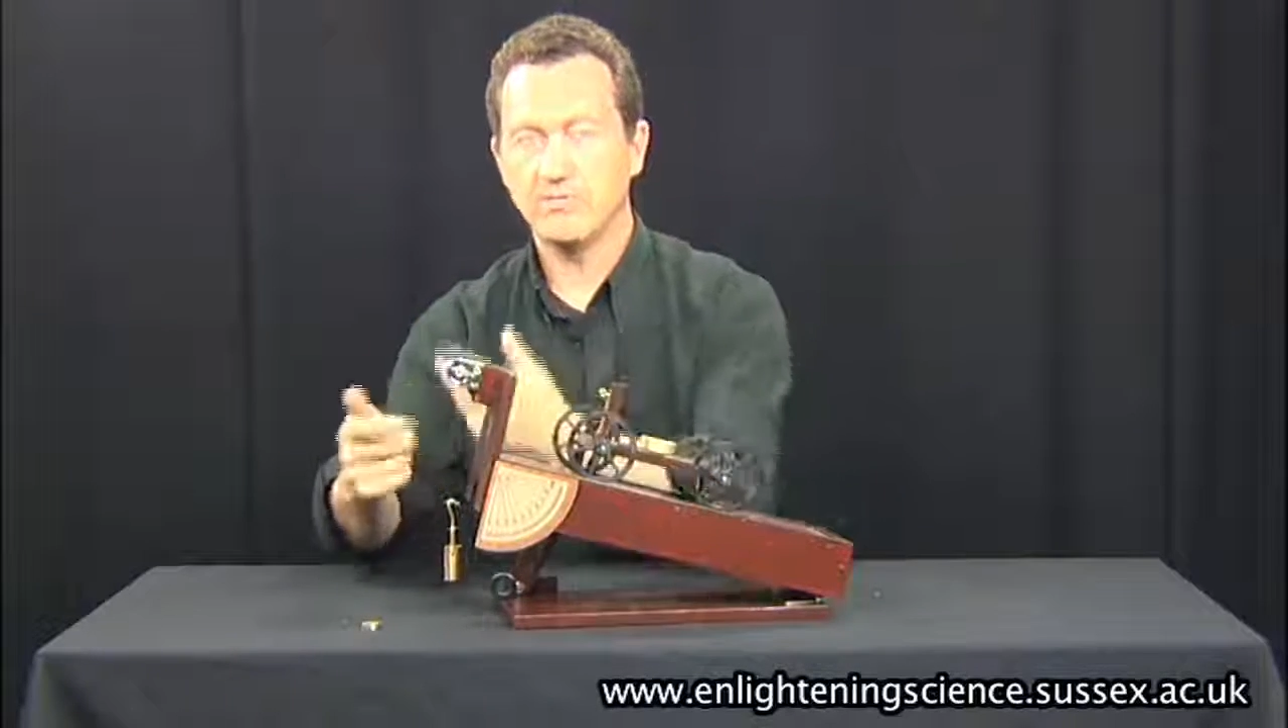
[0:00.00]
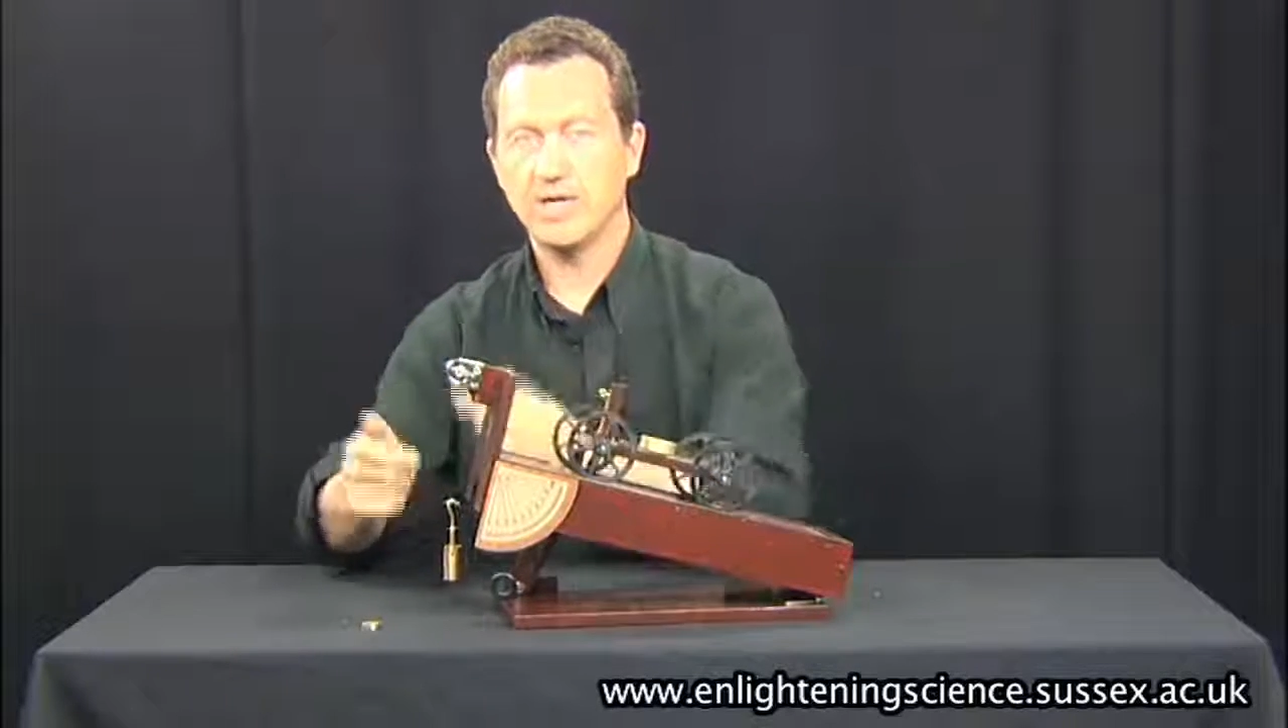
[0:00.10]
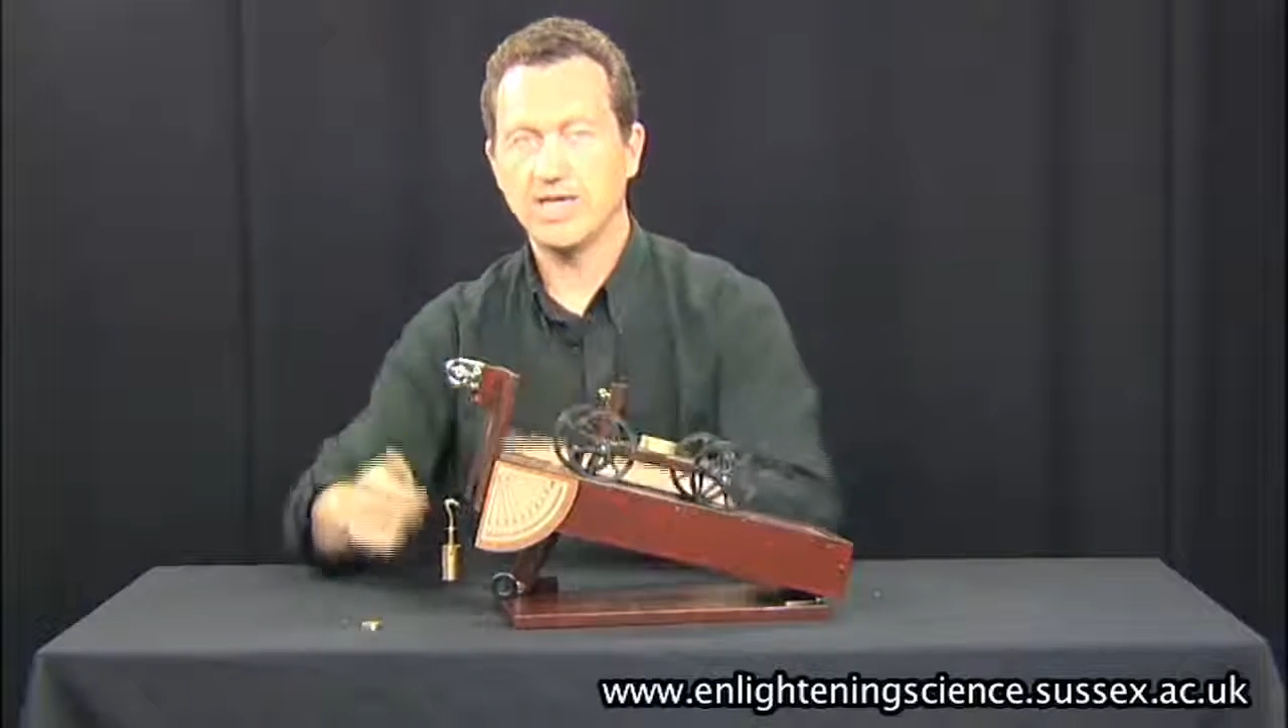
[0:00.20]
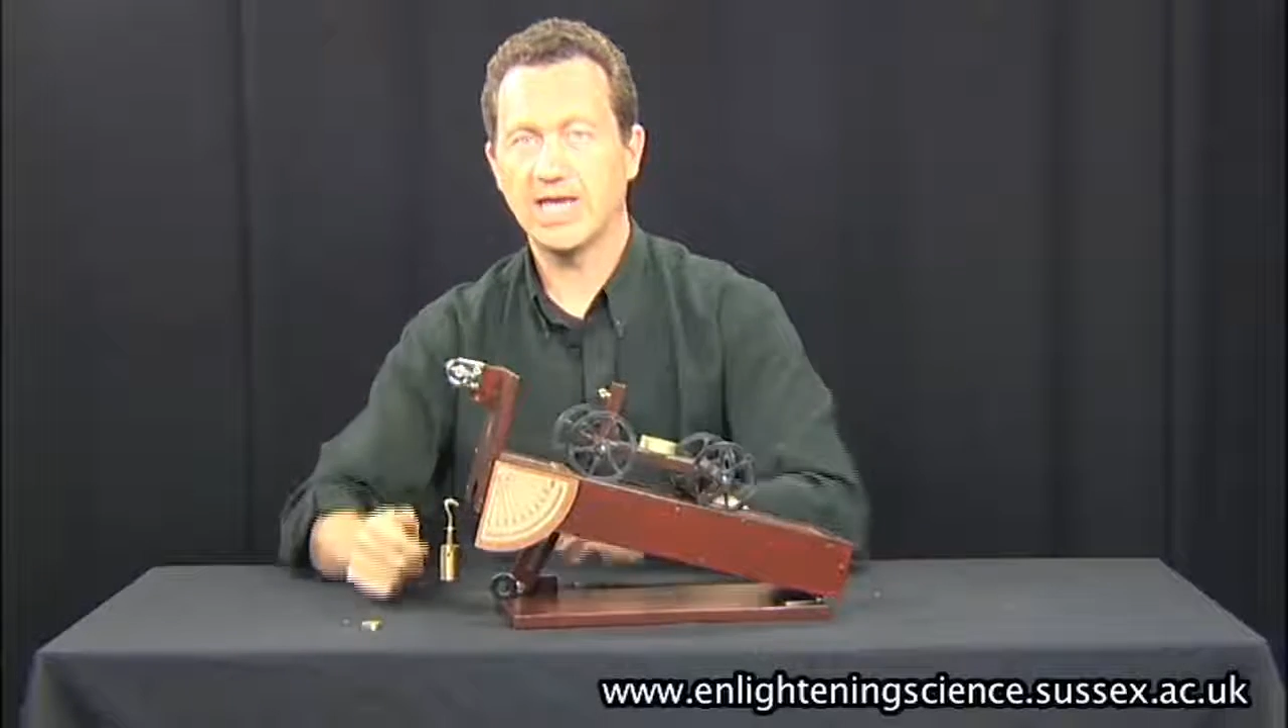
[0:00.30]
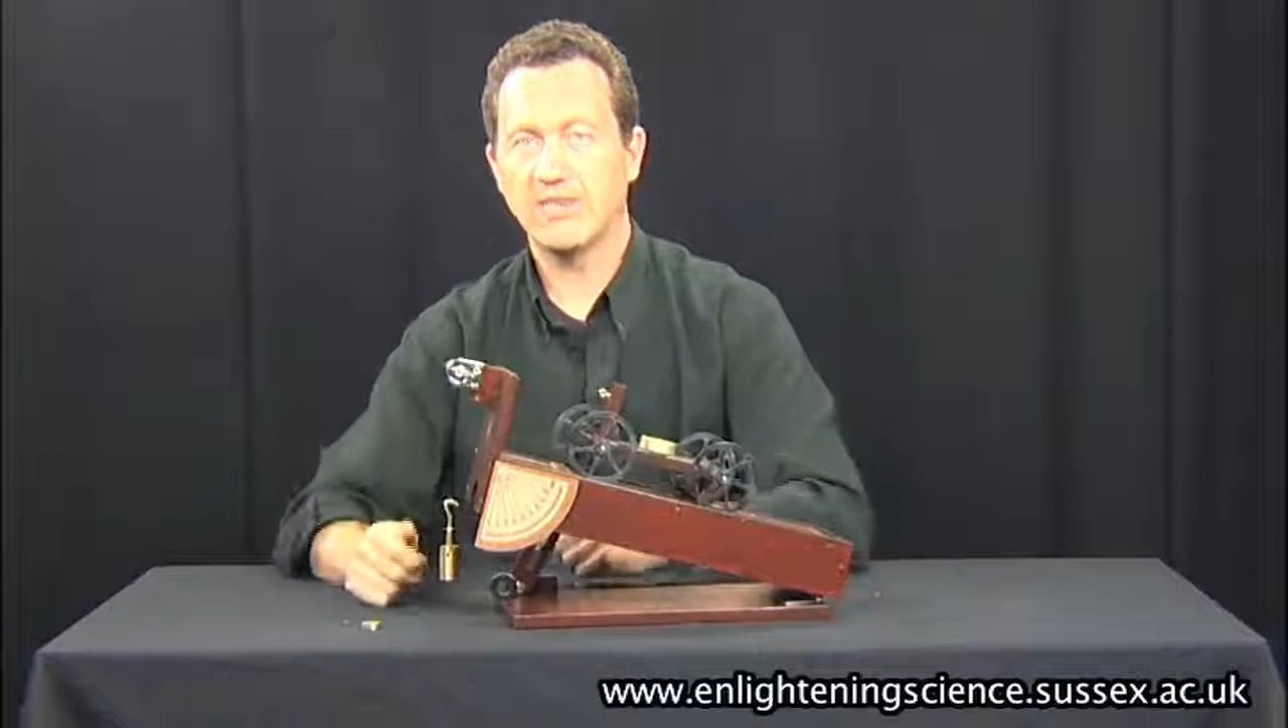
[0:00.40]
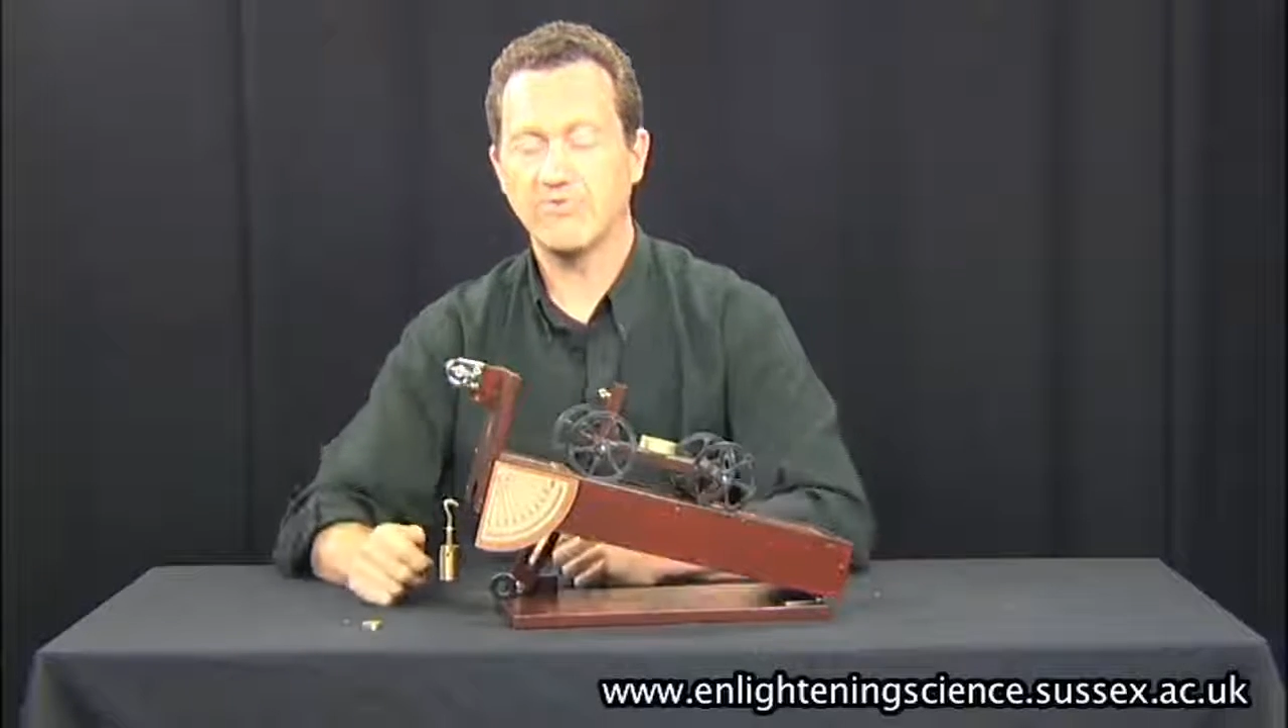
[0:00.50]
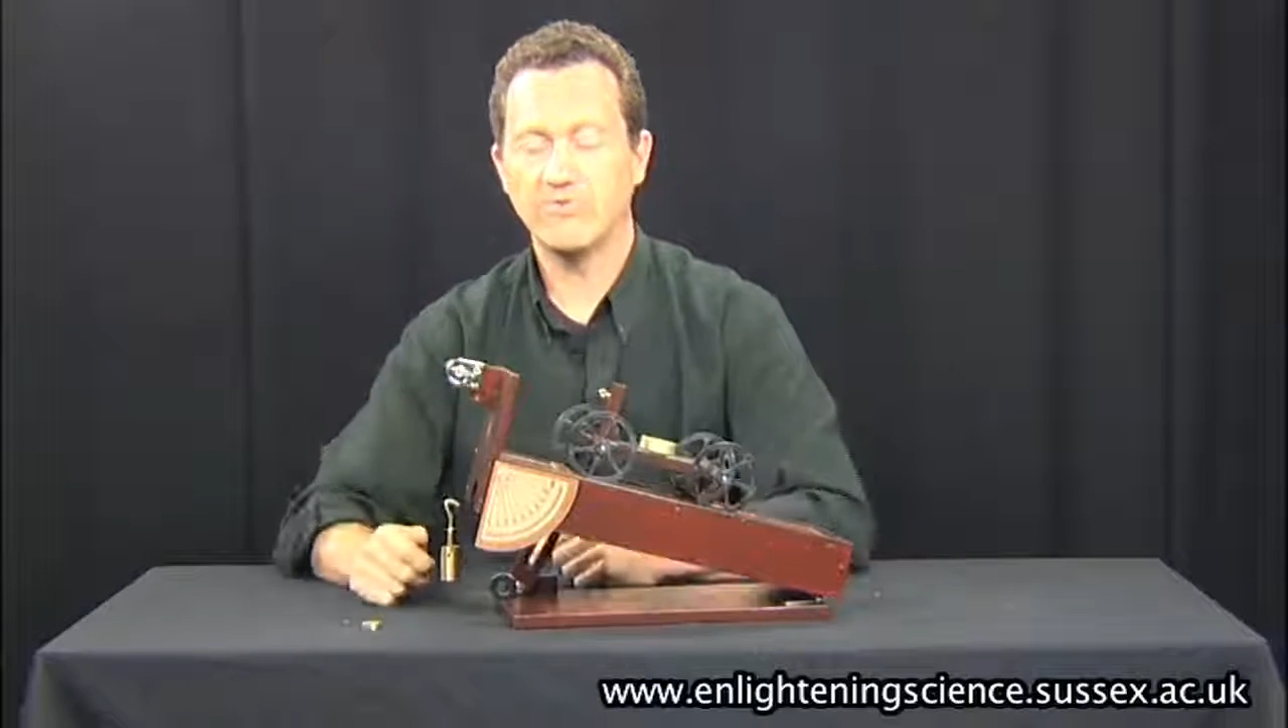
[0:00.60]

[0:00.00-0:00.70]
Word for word: work out the